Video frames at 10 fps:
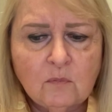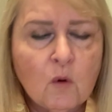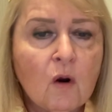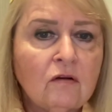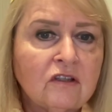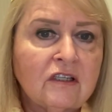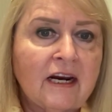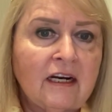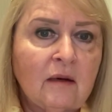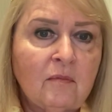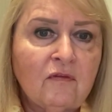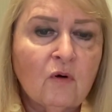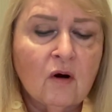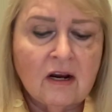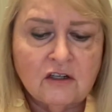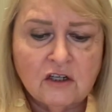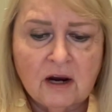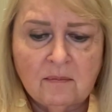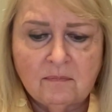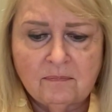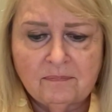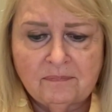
we're all standing before Hashem.